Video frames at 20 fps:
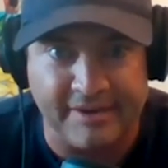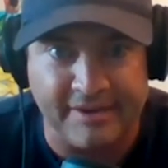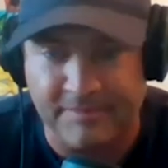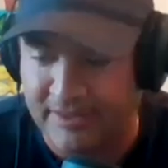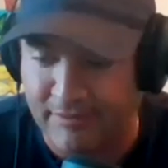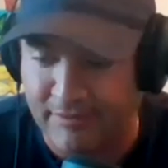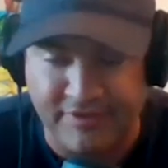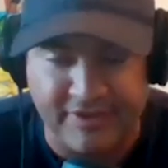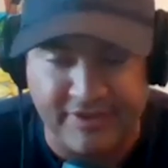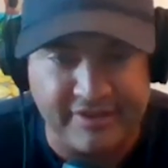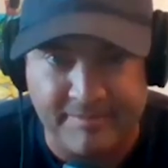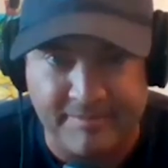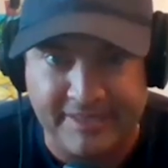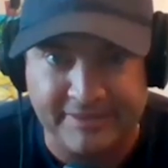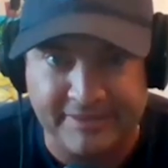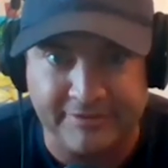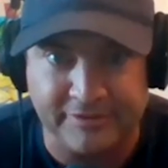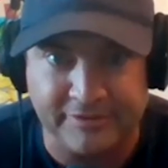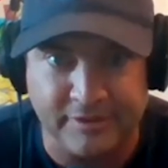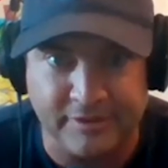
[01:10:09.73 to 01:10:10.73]
I mean, the
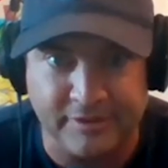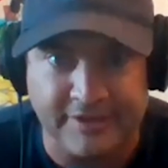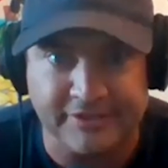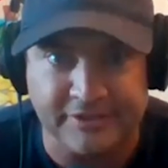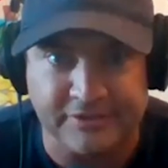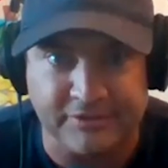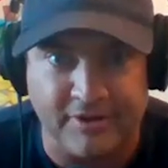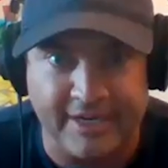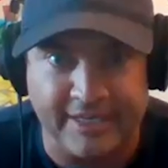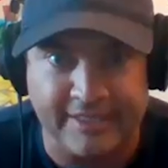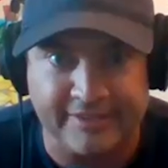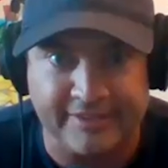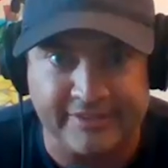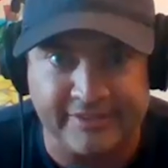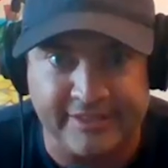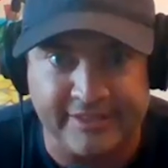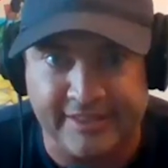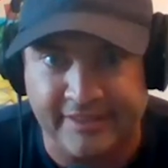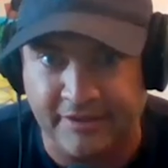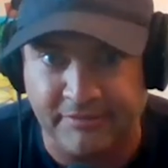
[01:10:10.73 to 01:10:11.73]
fundamentals are very strong in
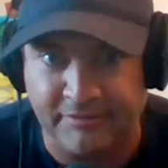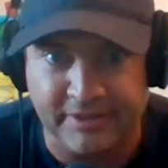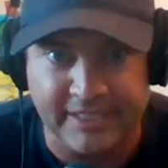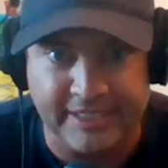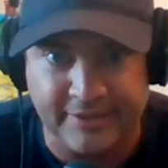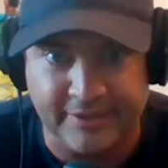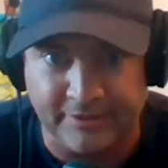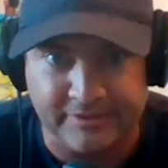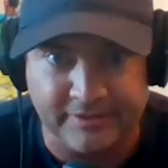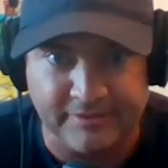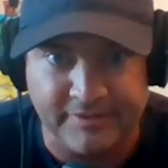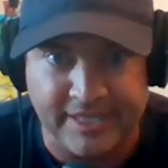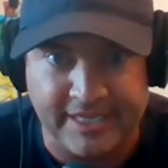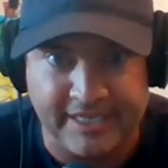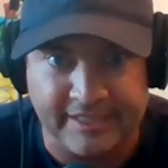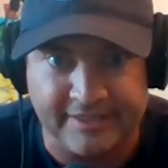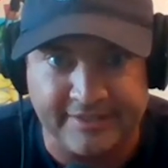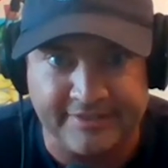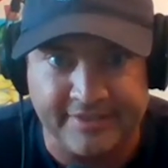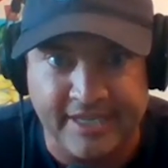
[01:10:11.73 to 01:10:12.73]
this league. They're really
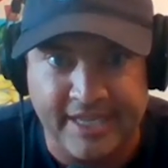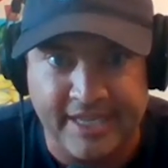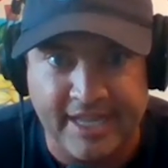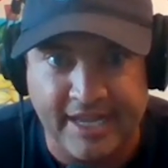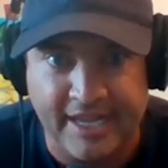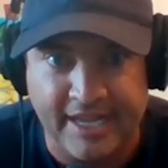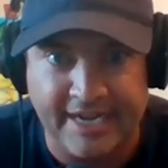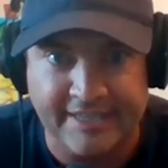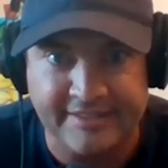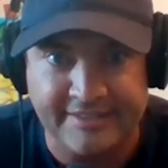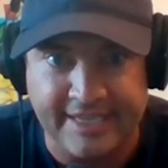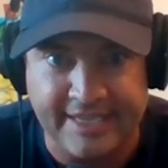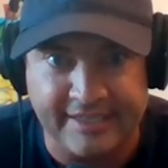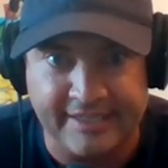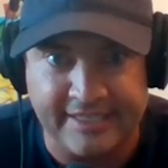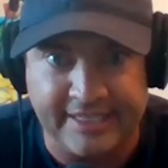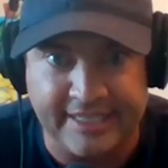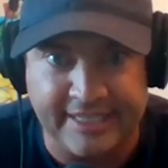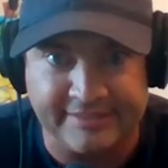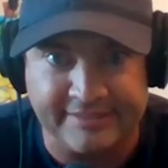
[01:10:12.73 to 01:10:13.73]
cultivating this
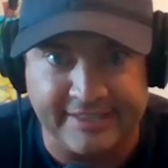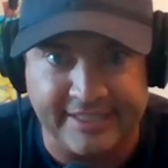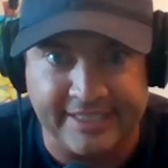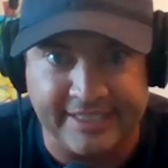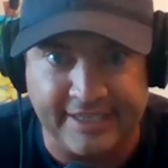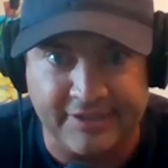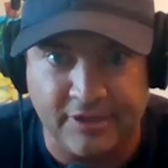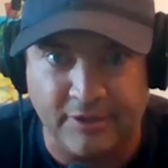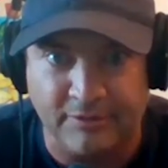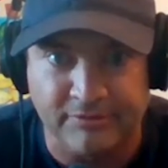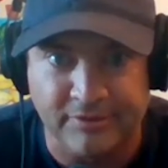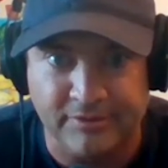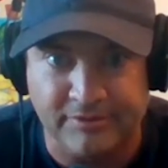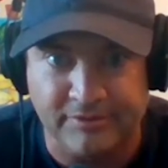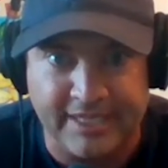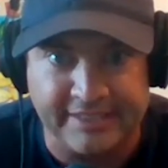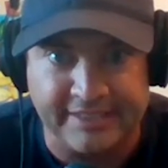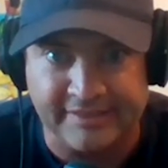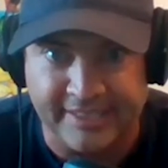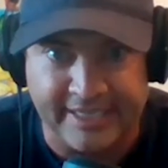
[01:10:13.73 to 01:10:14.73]
identity as like a go-to
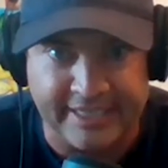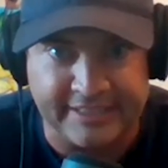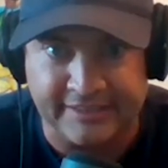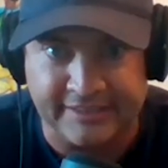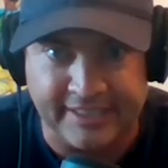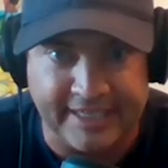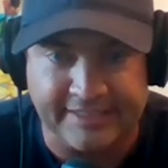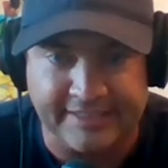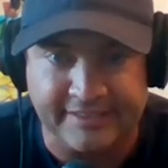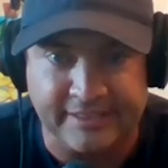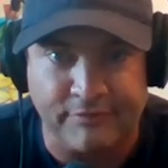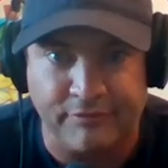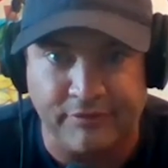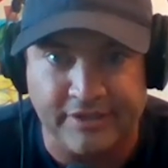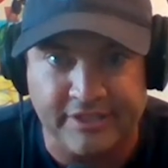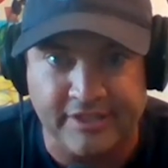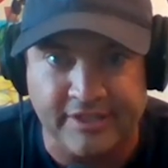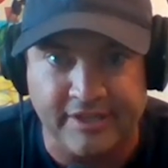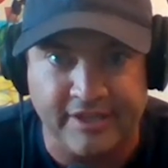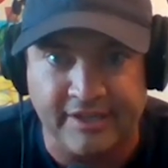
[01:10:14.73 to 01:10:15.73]
destination, like I said,
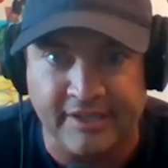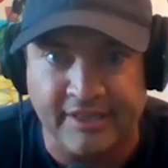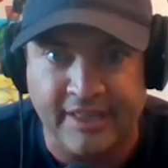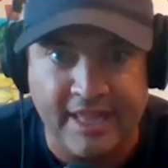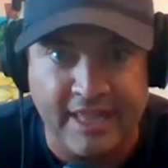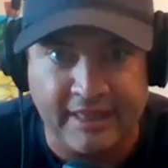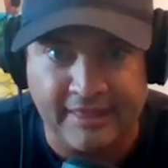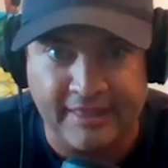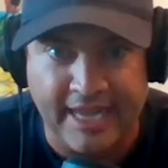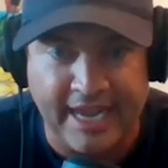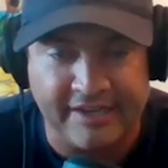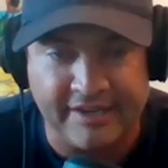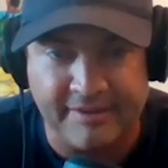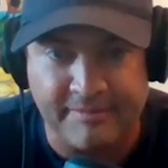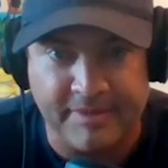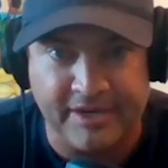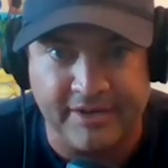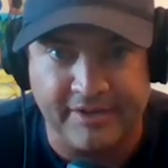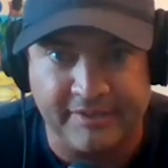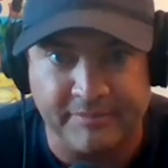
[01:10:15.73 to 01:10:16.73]
for young Latin
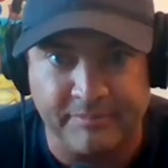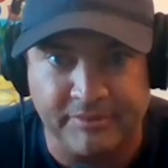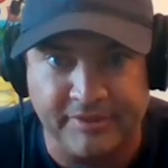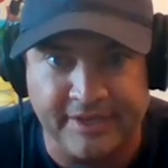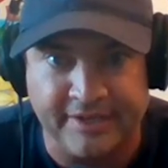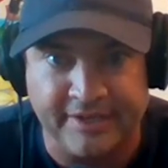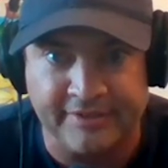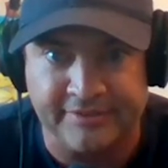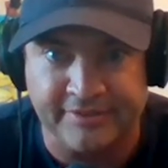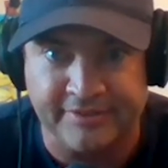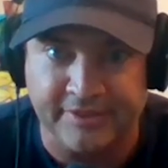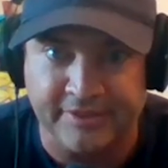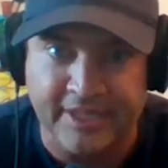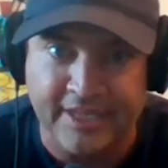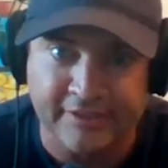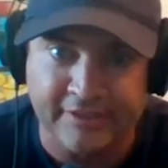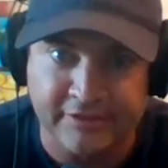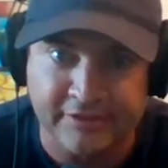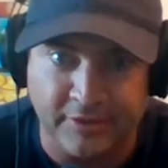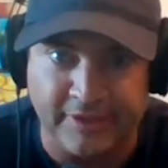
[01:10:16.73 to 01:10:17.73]
American players. They're
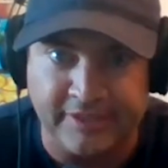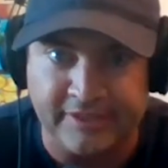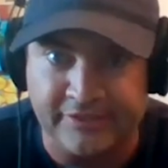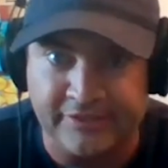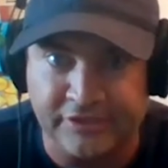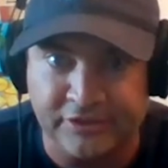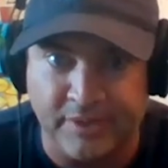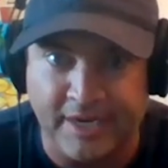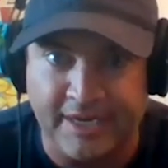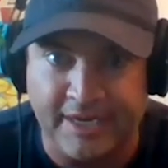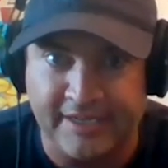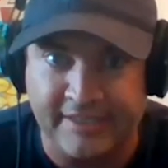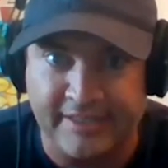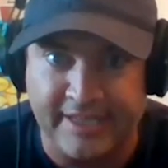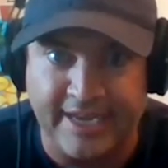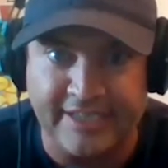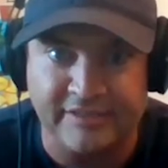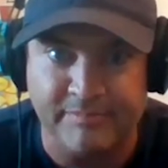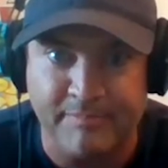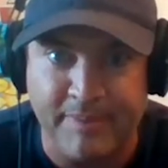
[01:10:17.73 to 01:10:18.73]
starting to strike a
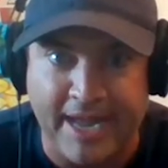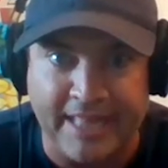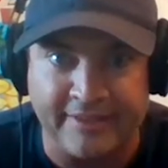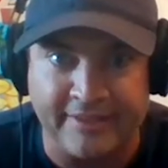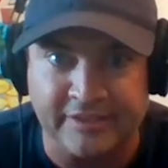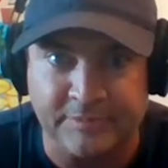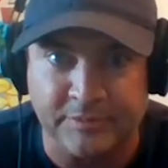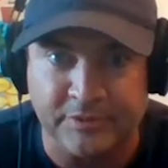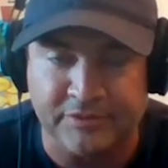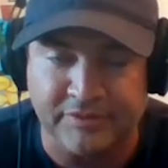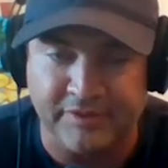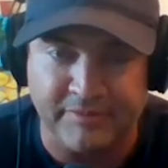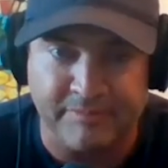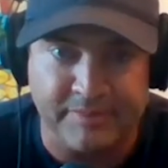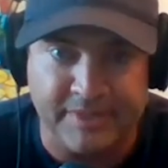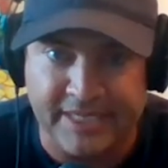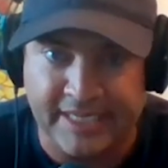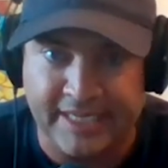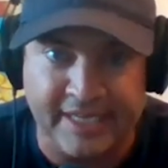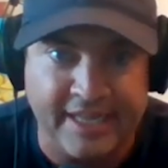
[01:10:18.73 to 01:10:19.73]
nice balance
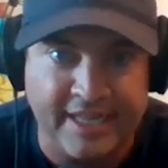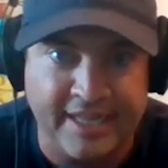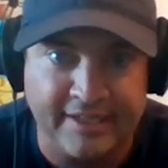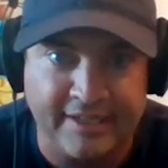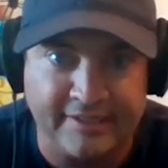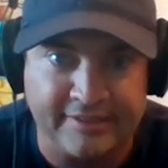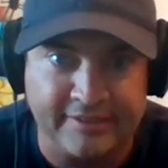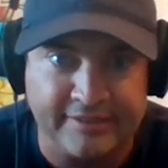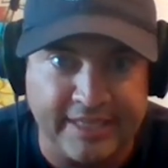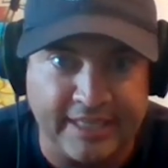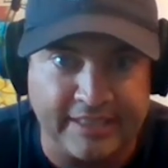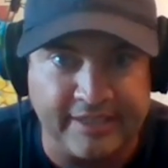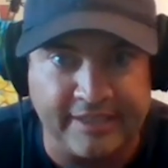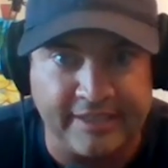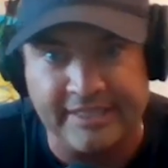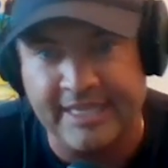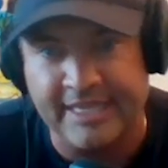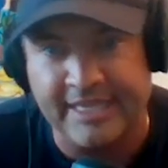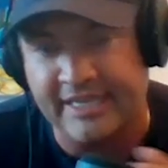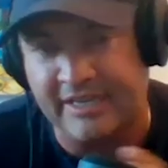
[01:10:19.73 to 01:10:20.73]
between being a
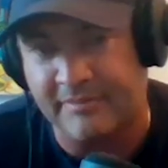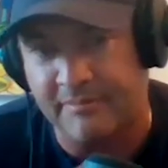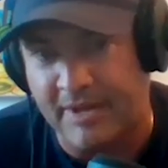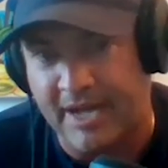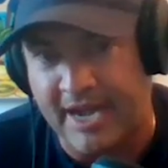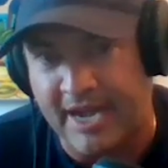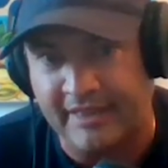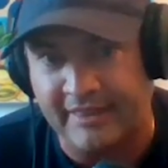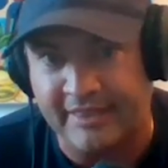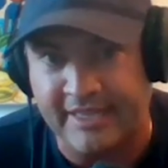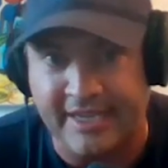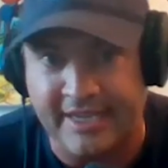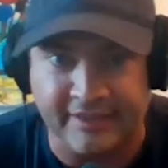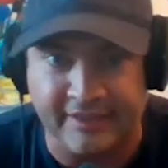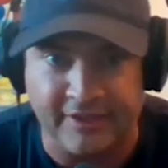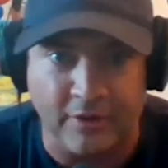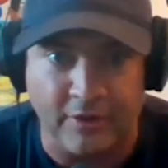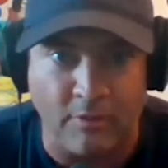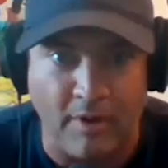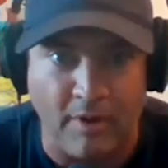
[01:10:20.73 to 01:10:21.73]
selling league and a buying league,
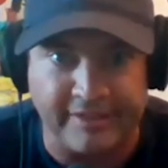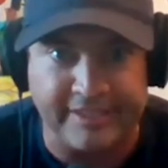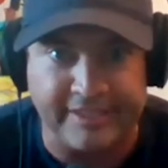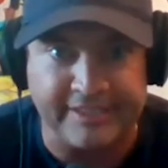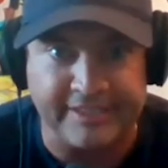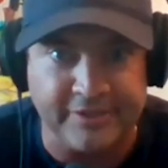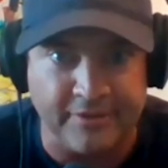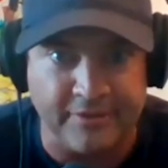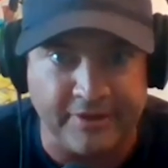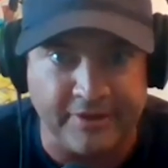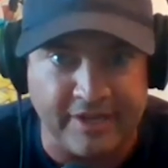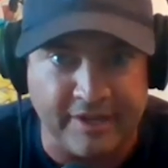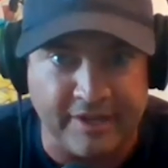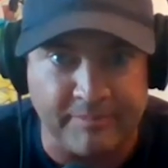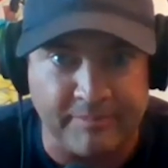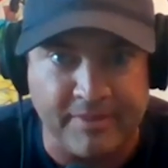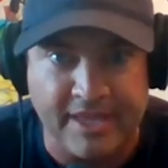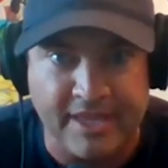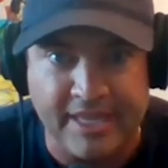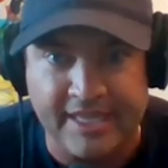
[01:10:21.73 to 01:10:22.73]
and the quality is going
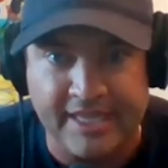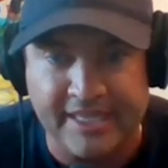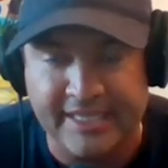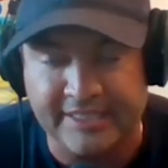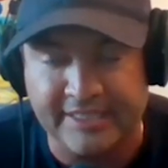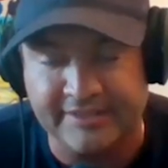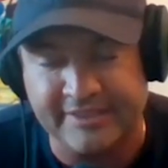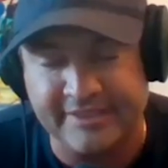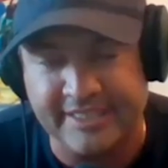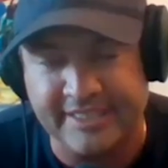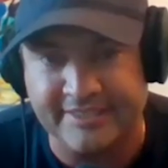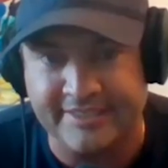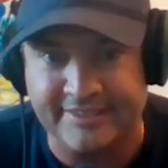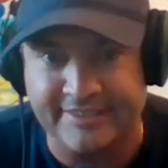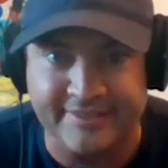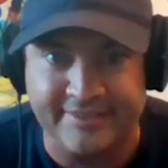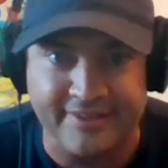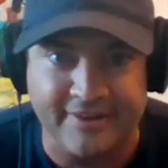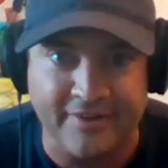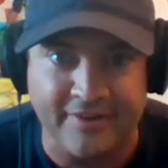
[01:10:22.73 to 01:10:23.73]
up each season. And
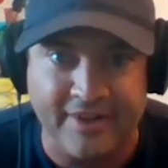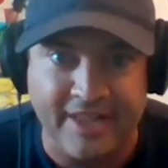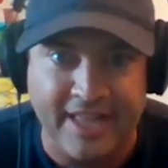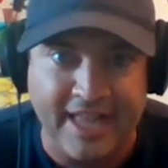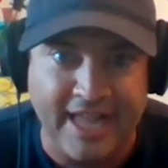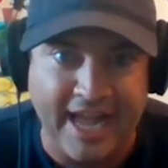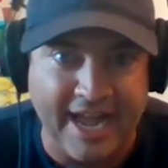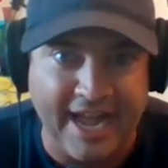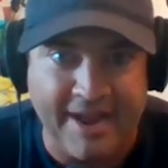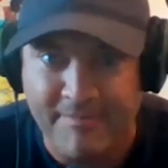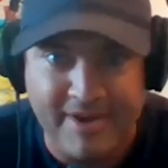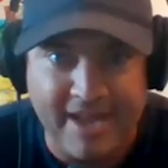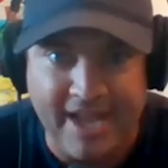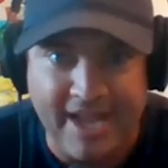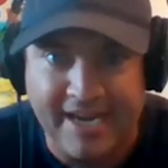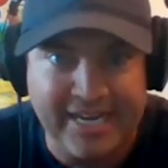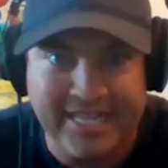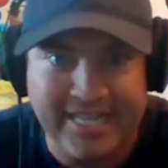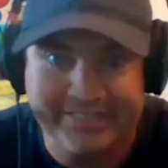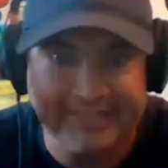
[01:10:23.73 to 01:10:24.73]
so I'm not
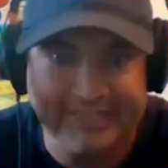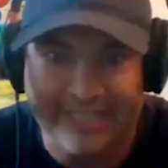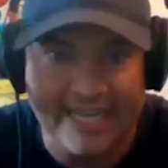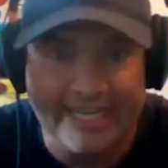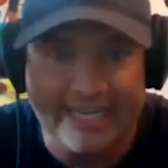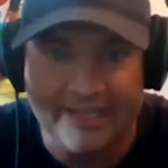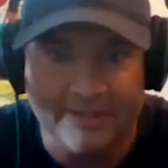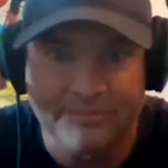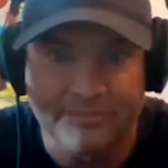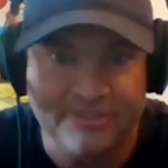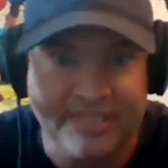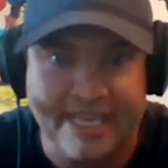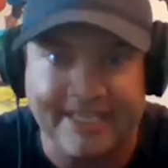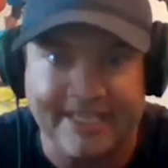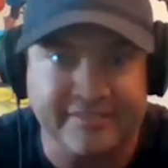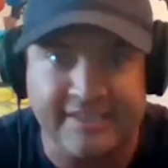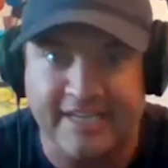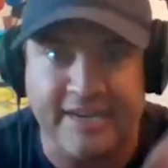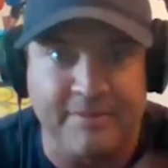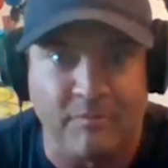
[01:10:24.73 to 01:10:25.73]
as obsessed
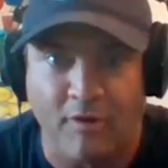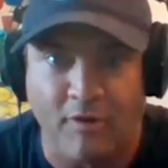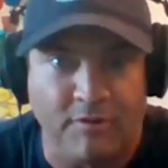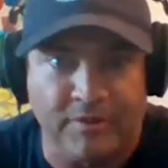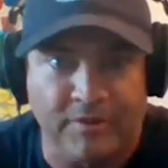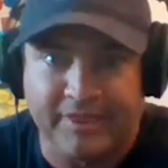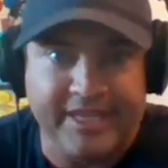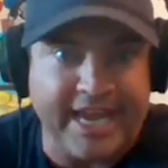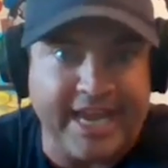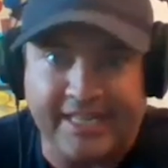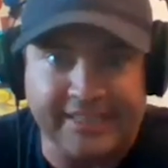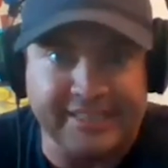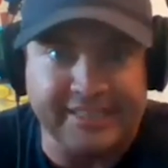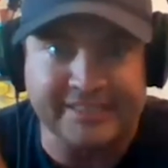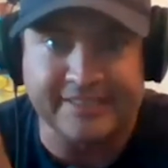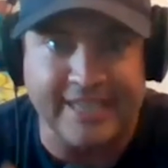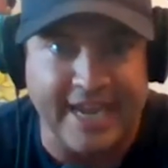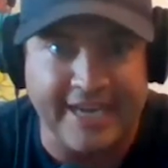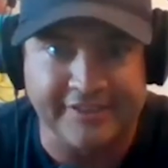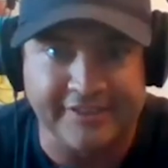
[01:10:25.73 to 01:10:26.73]
anymore with getting these
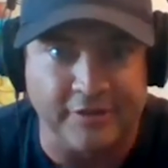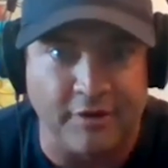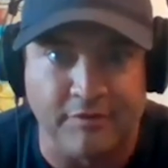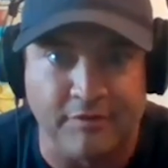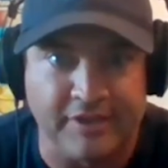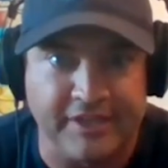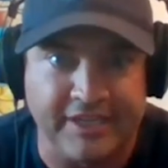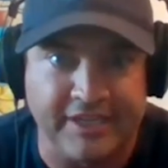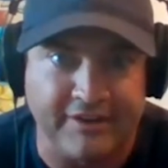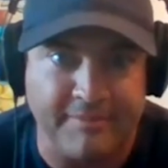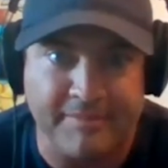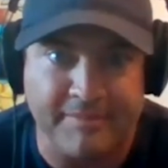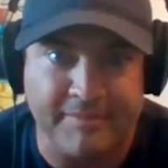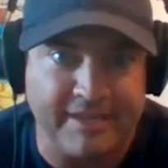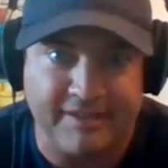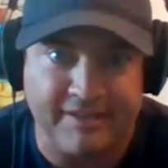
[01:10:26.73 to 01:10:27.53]
guys over here. I mean,